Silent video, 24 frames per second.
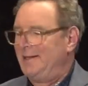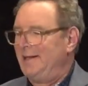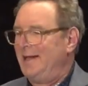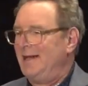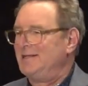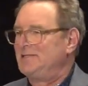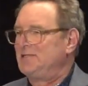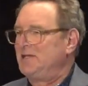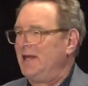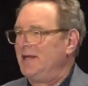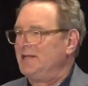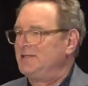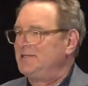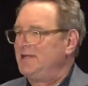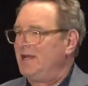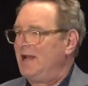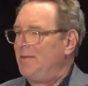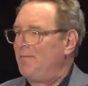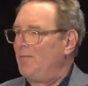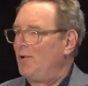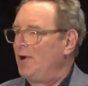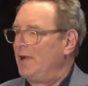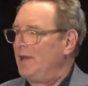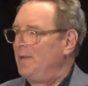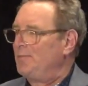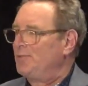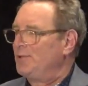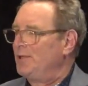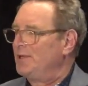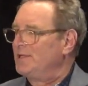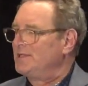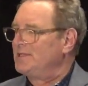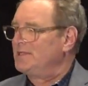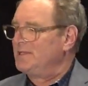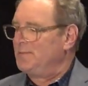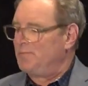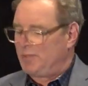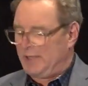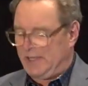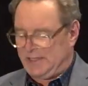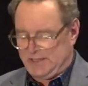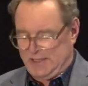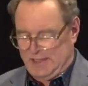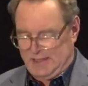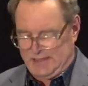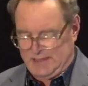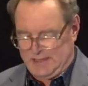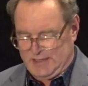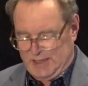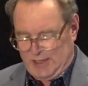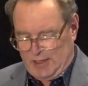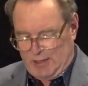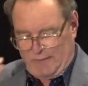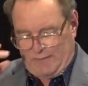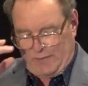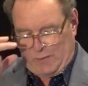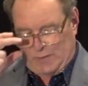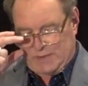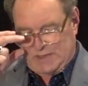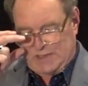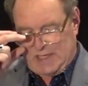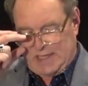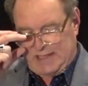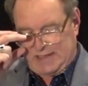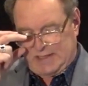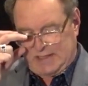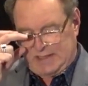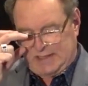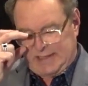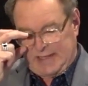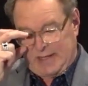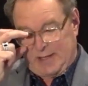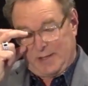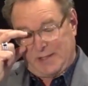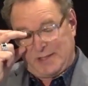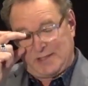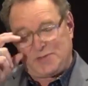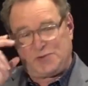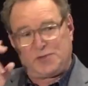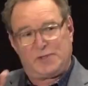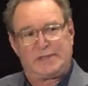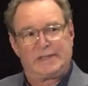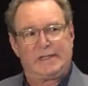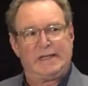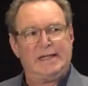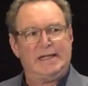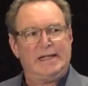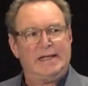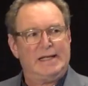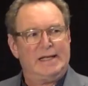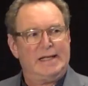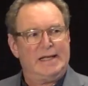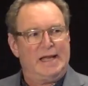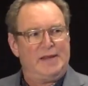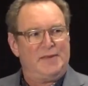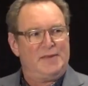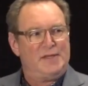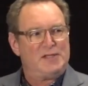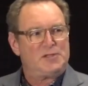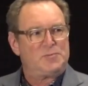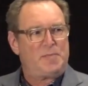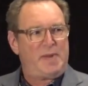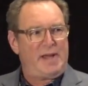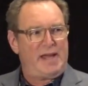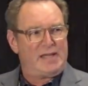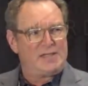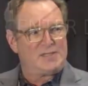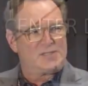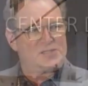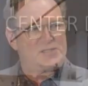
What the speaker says: As Dan said, I'm Marty Brooks, President and CEO of the Wisconsin Center District, and this past